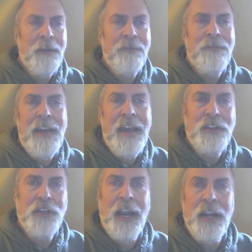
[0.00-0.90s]

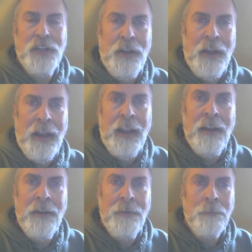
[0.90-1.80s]
education
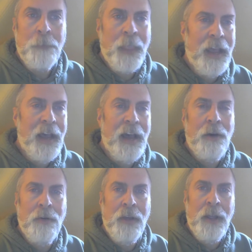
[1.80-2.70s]
in
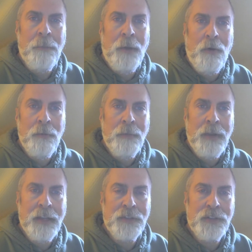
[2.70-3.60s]
how a poem
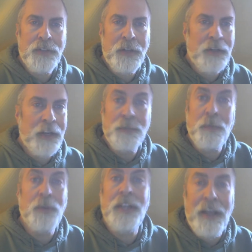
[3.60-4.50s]
gets
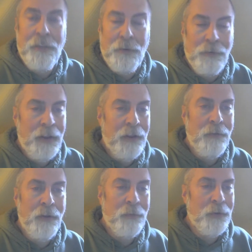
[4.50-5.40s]
put together,
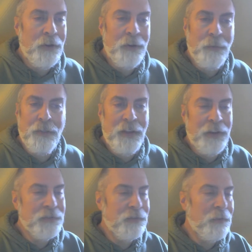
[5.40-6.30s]
and we're dealing with
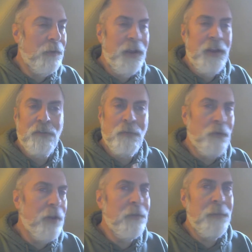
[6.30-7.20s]
things from
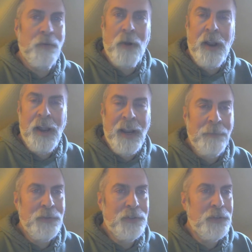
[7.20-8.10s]
rhythm and
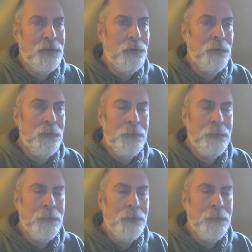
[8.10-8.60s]
rhyme to